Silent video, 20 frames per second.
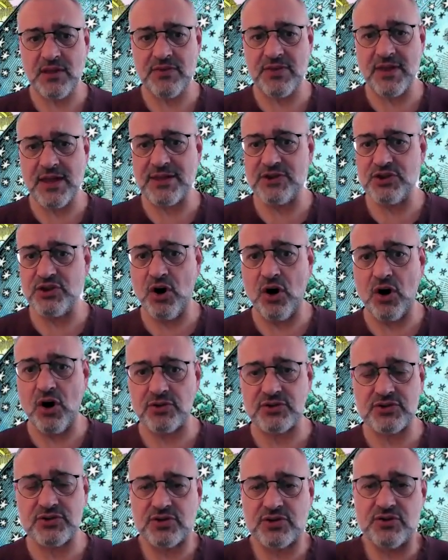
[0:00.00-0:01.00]

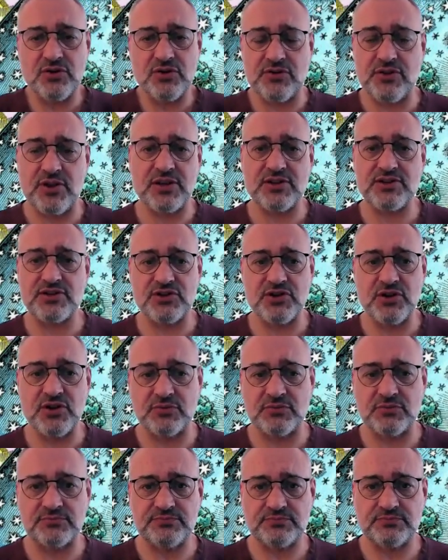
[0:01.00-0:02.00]
not good things at
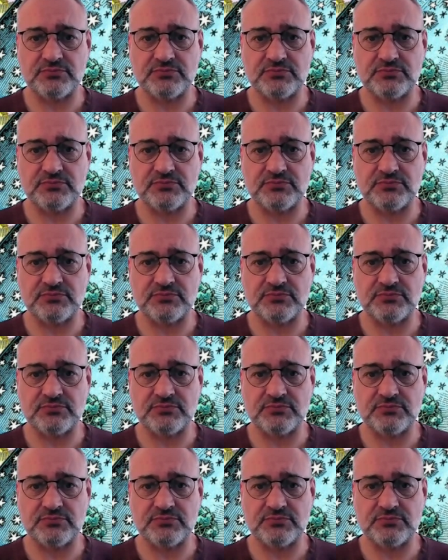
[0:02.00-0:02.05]
all.